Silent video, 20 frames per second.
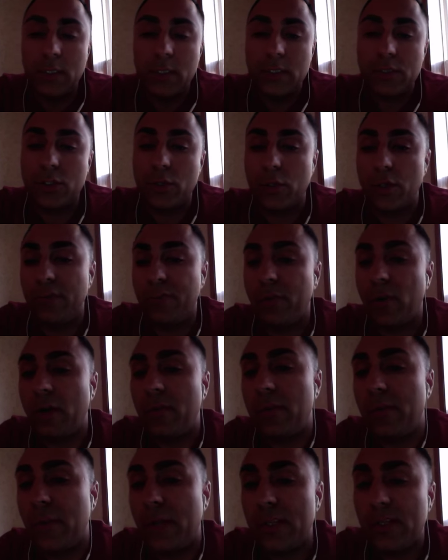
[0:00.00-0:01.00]
So you've
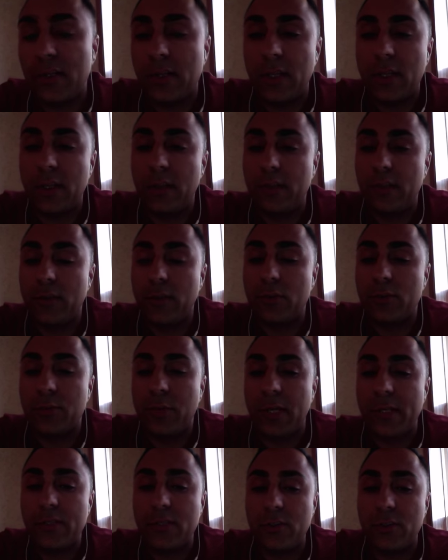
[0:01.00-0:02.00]
probably been into those
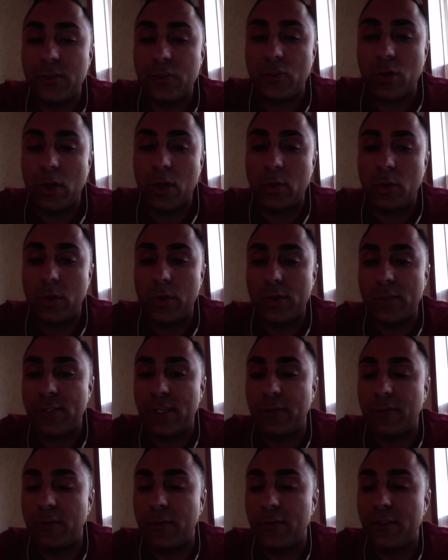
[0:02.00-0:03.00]
places in Toronto where you
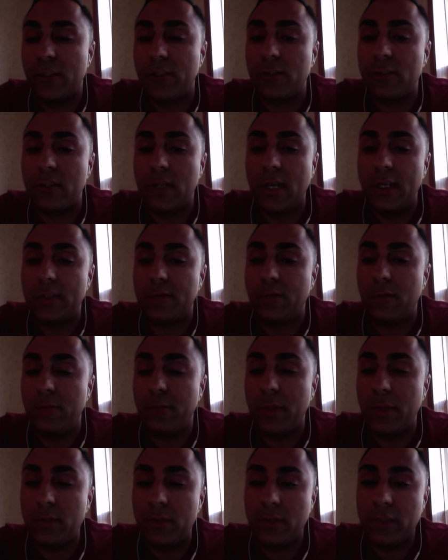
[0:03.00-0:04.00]
see for sale signs from
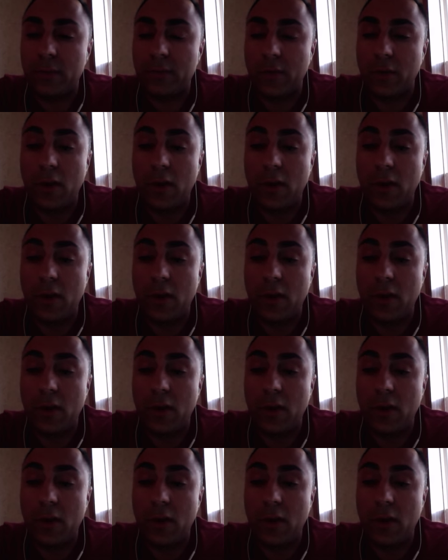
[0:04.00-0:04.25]
builders for